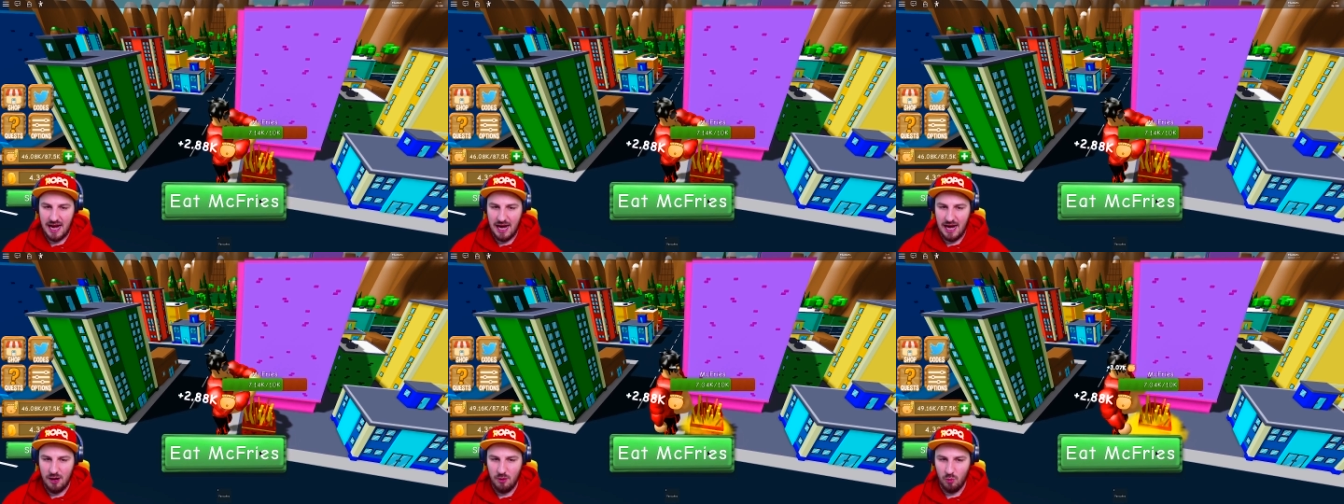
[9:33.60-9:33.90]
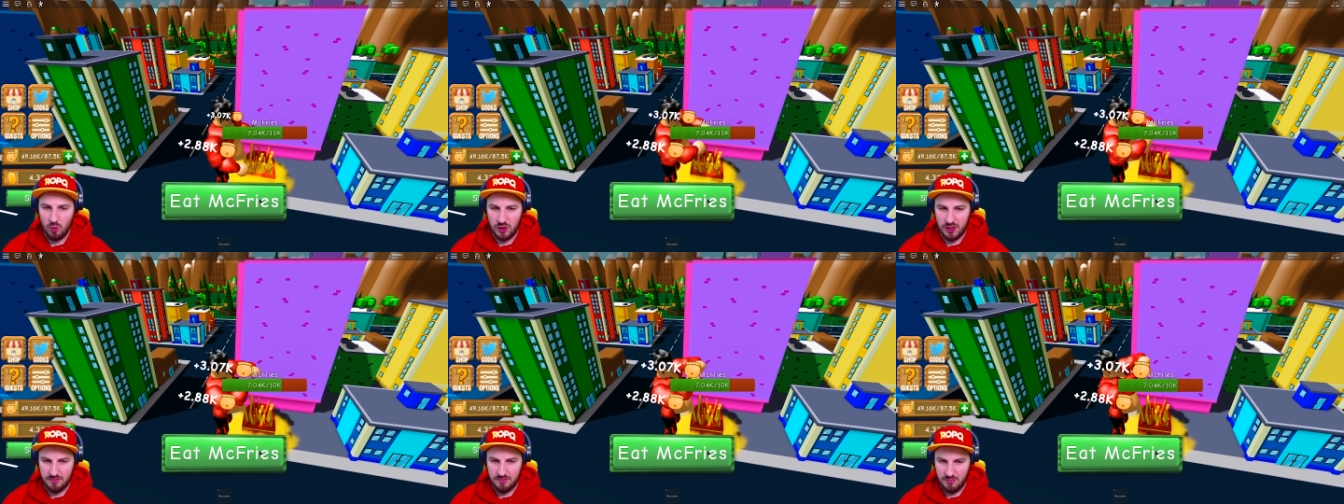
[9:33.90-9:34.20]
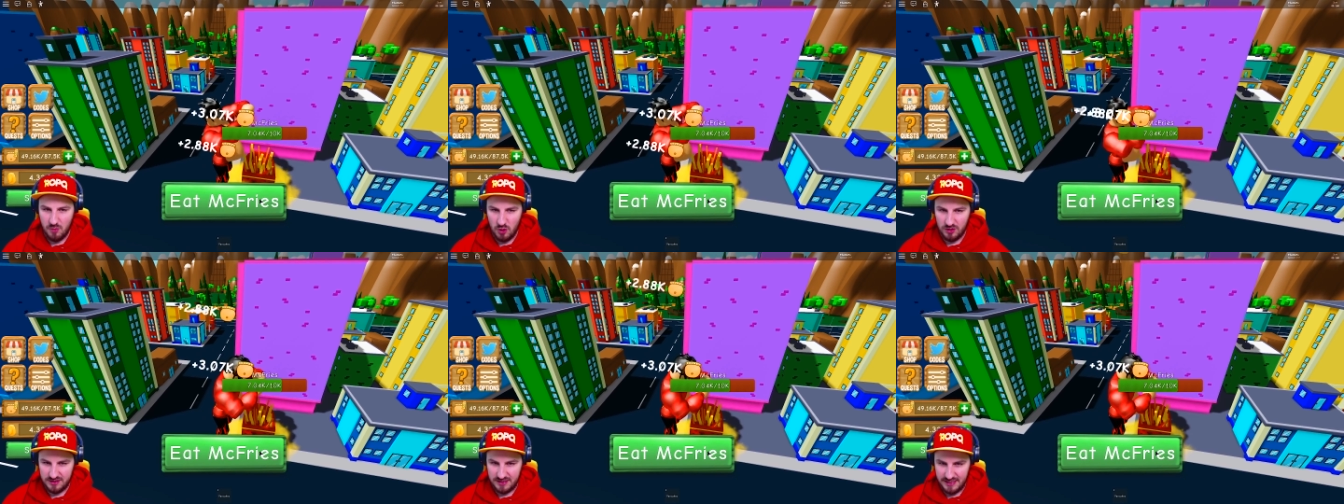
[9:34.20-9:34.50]
are worth
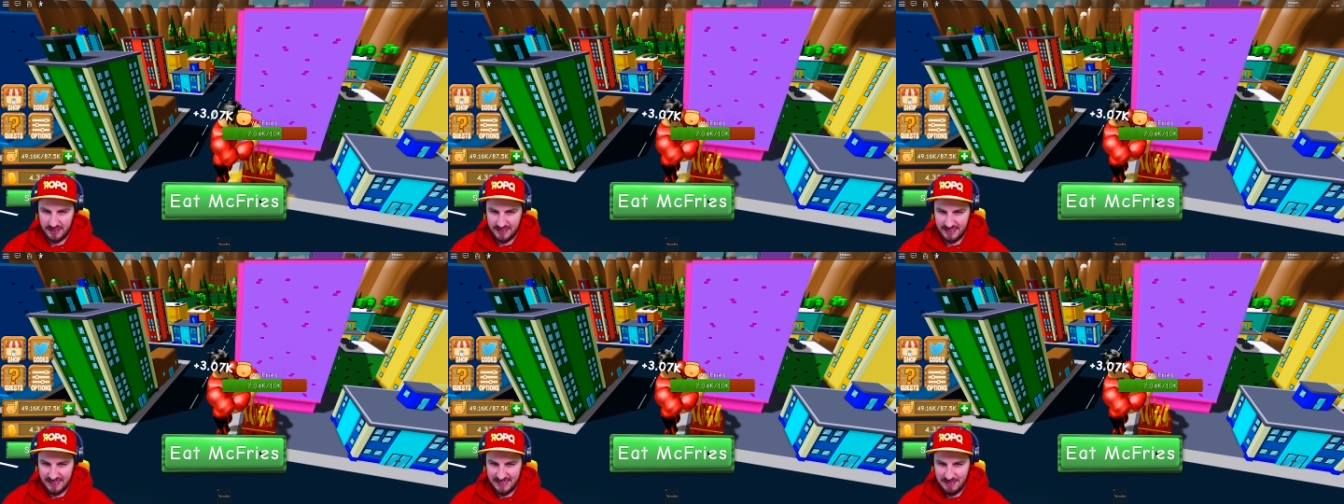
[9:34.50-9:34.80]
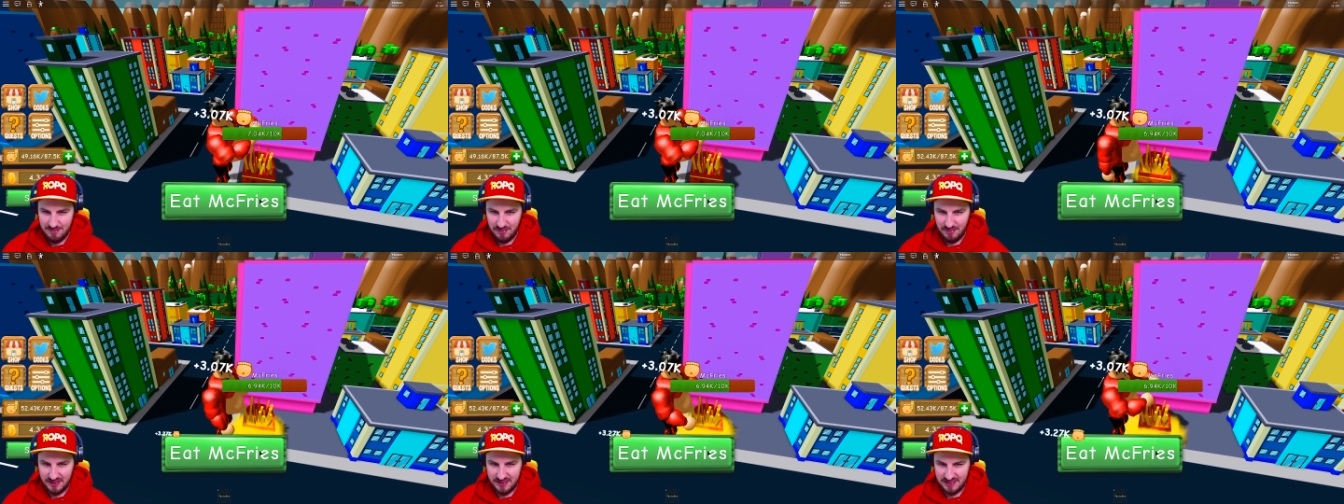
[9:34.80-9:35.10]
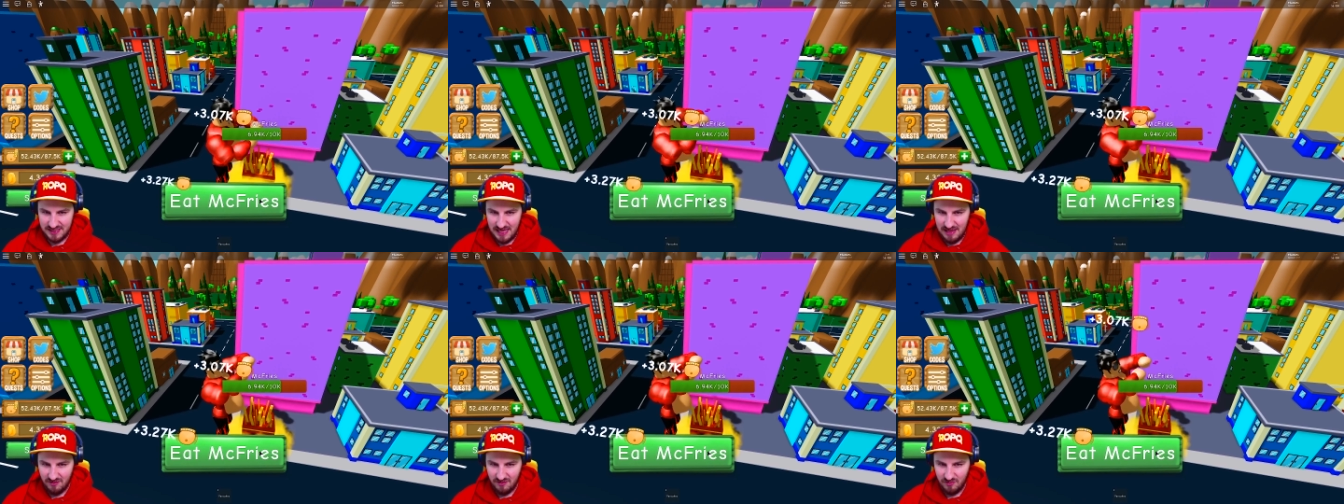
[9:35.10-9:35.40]
more than I can eat
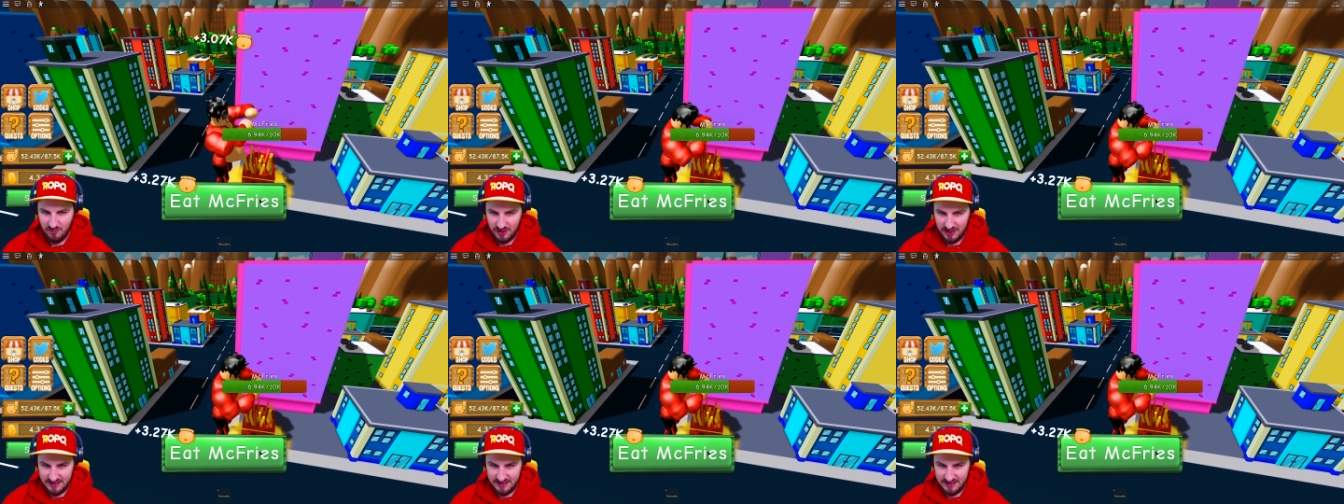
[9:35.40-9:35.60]
myself,